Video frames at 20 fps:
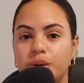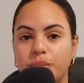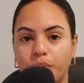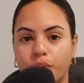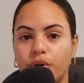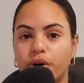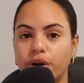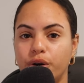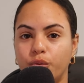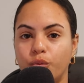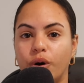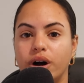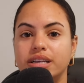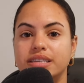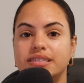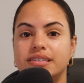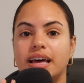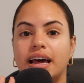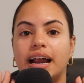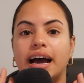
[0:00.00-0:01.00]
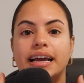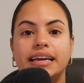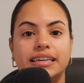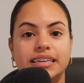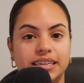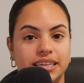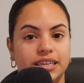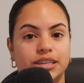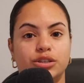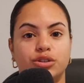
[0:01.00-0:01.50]
important ones that I
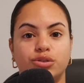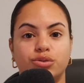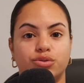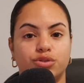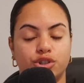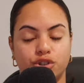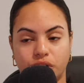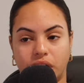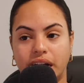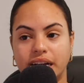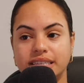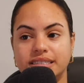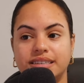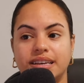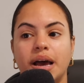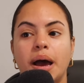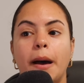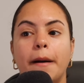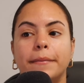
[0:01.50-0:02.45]
need to stress,